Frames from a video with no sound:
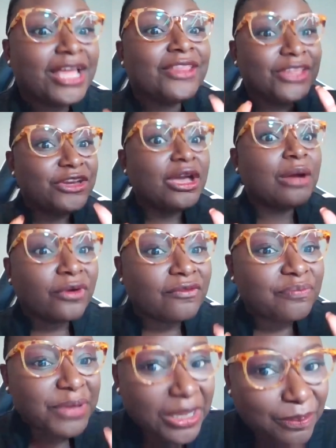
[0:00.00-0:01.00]
The number
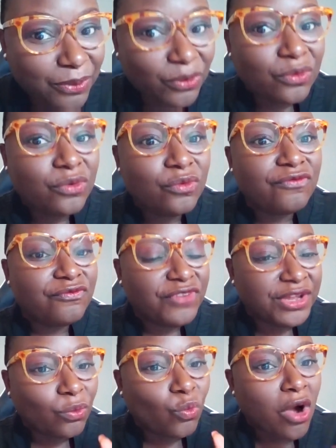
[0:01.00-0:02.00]
of people who
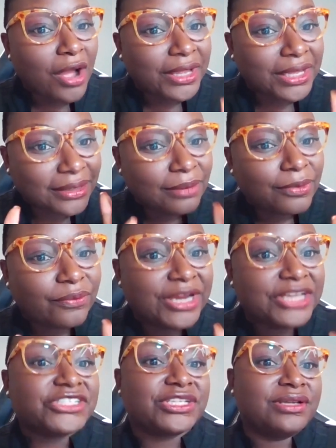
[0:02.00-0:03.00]
feel walk in
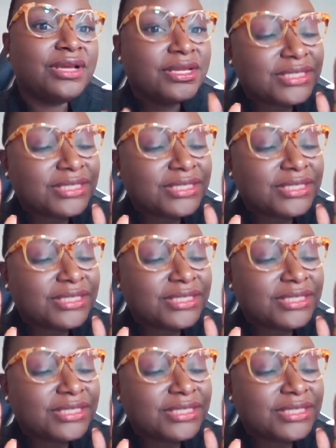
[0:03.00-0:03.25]
liberation